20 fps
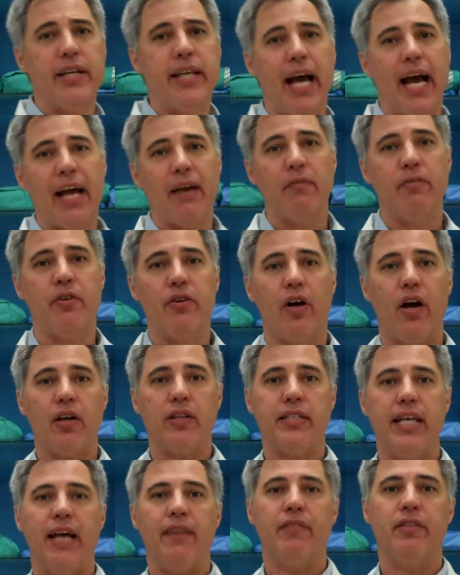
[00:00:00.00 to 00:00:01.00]
time for
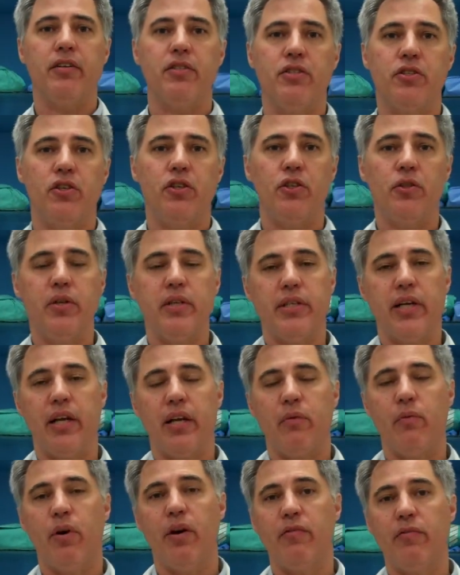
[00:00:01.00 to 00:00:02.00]
dogs having this surgery is
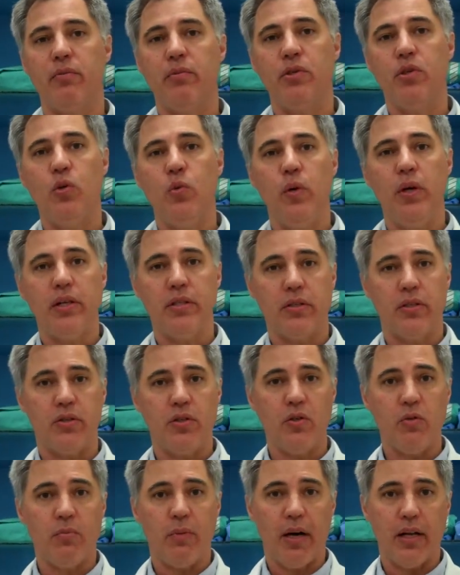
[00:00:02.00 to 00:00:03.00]
anywhere from 2 weeks to
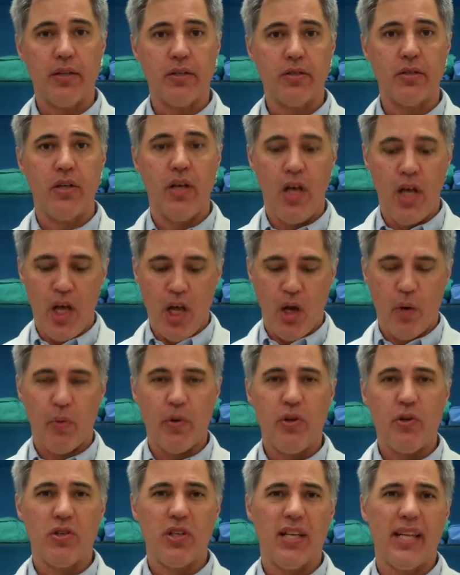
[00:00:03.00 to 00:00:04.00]
2 months. We
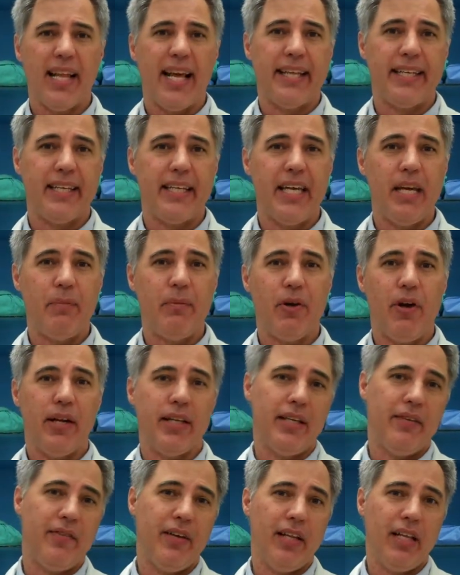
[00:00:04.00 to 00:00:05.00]
usually like to keep their
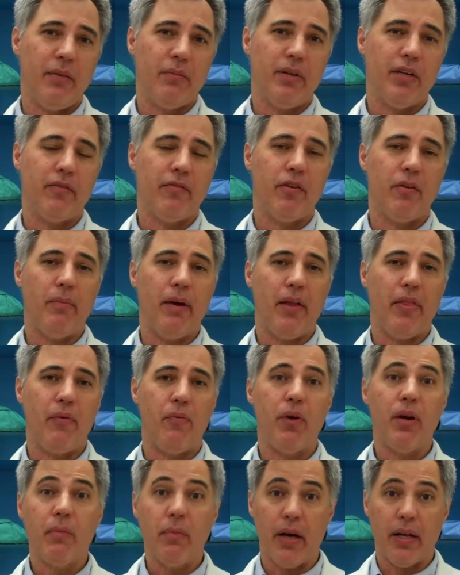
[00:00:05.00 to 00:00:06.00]
activity limited for about
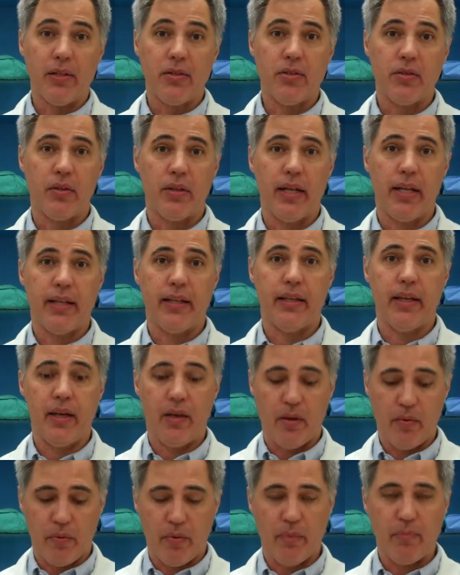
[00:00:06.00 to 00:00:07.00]
3 months so
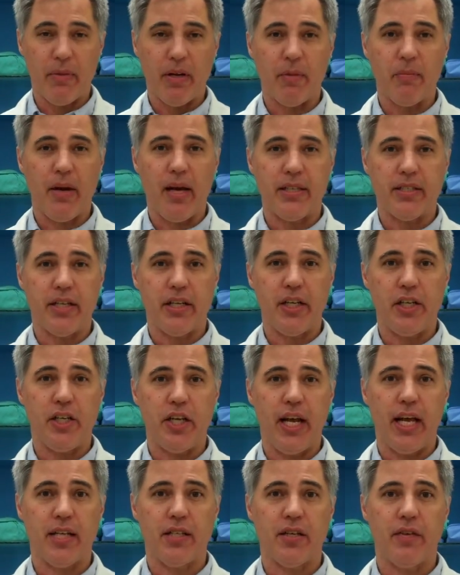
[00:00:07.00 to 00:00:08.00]
that we minimize any
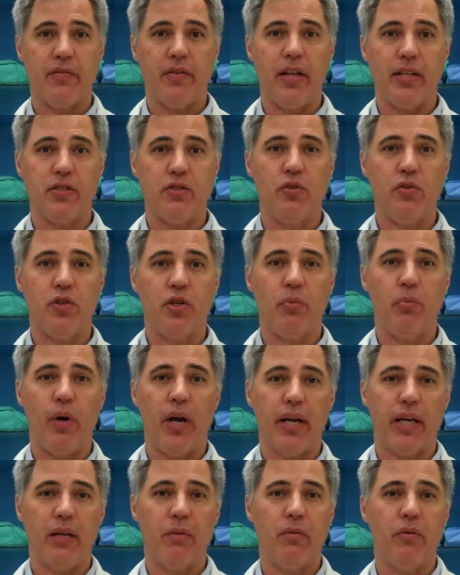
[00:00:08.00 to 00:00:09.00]
chance of that suture
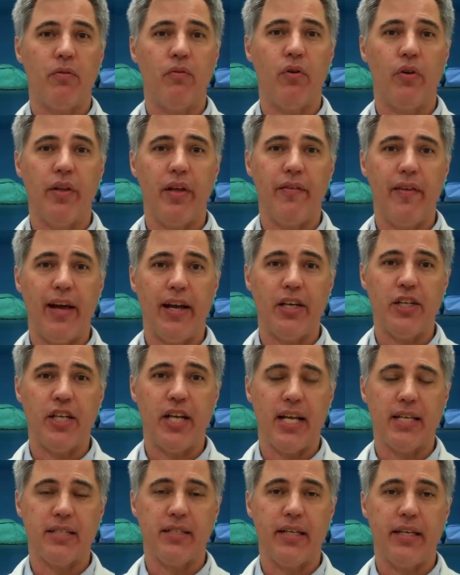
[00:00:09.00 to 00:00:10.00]
breaking before they've had a
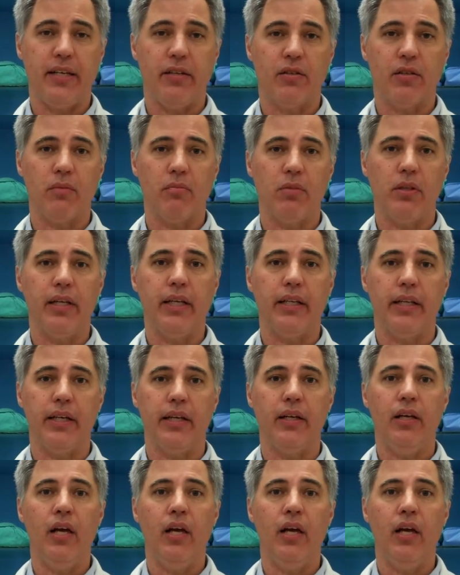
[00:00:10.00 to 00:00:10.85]
chance to heal completely.